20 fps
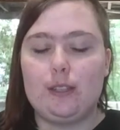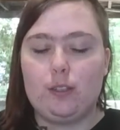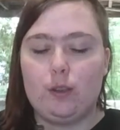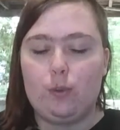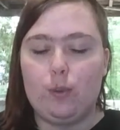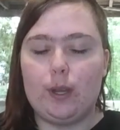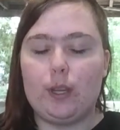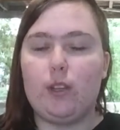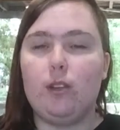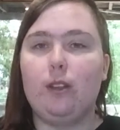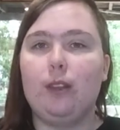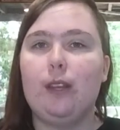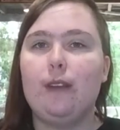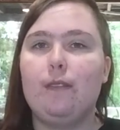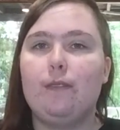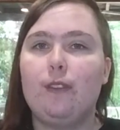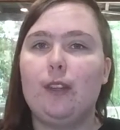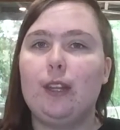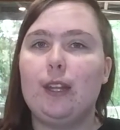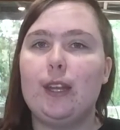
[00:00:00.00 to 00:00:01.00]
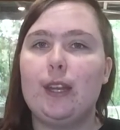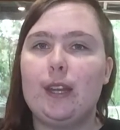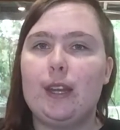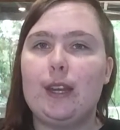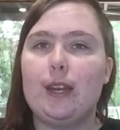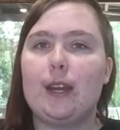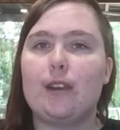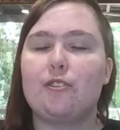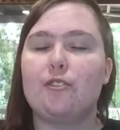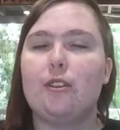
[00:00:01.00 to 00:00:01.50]
so when you lift the lid,
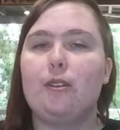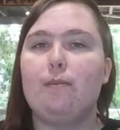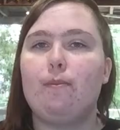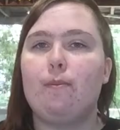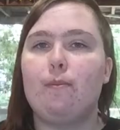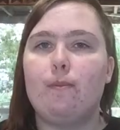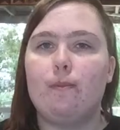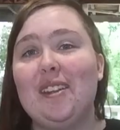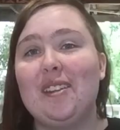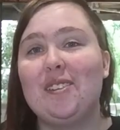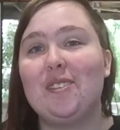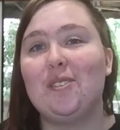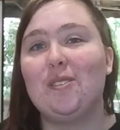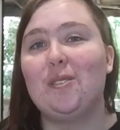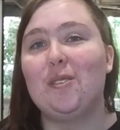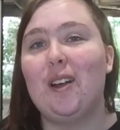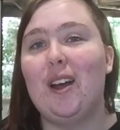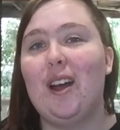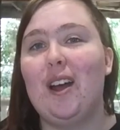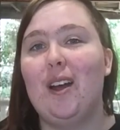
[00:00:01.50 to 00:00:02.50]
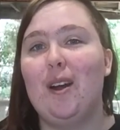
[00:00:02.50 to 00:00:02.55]
it actually little